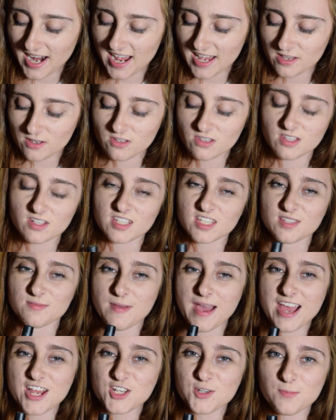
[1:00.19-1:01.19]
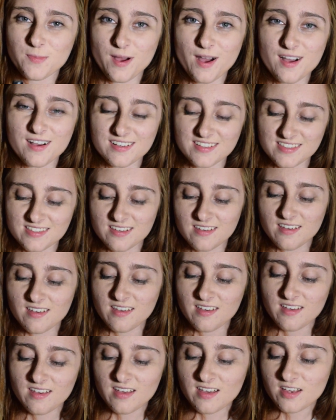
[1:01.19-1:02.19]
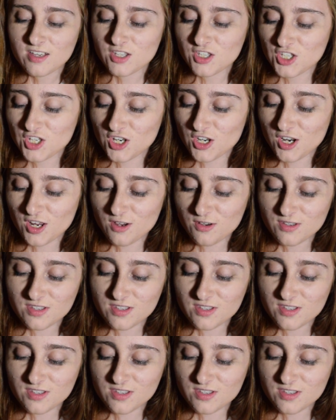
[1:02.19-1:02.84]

I use the Smashbox Studio